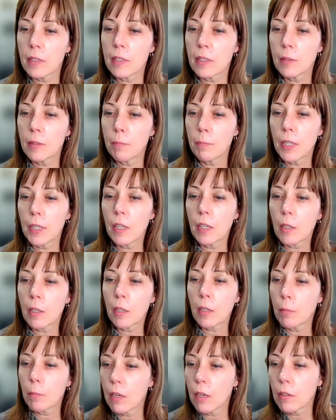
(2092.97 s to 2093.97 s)
speaking
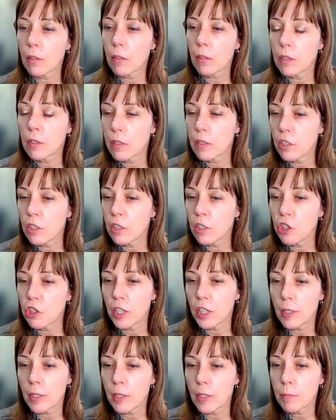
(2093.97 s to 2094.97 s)
about
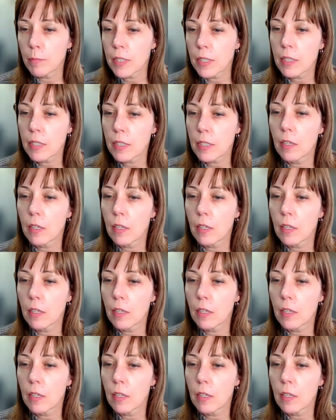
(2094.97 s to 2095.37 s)
CGMs,